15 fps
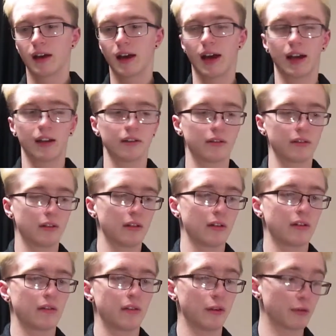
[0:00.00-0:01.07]
and
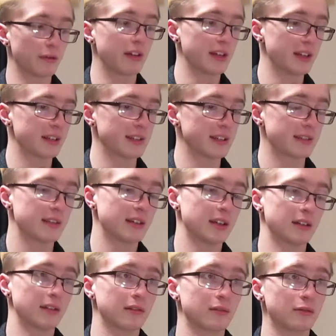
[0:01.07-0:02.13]
the already
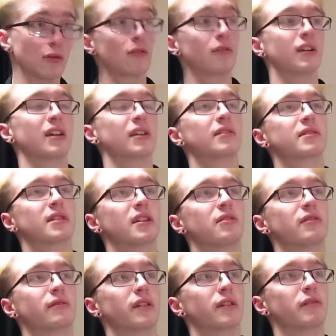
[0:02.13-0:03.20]
existing not next stage
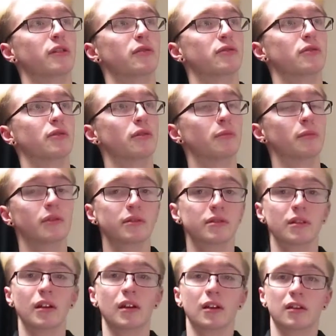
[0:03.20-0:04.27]
of evolution humans
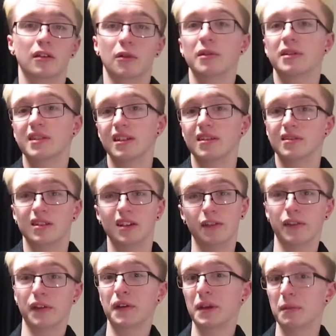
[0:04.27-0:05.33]
coexist and if
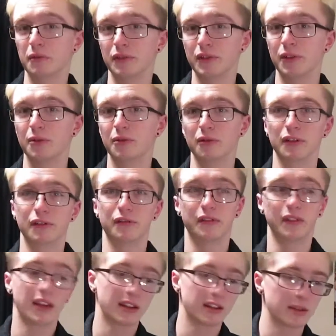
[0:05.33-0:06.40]
they're able to or if
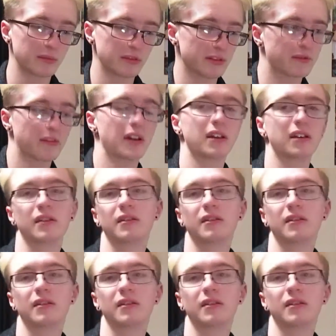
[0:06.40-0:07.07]
they end up just fighting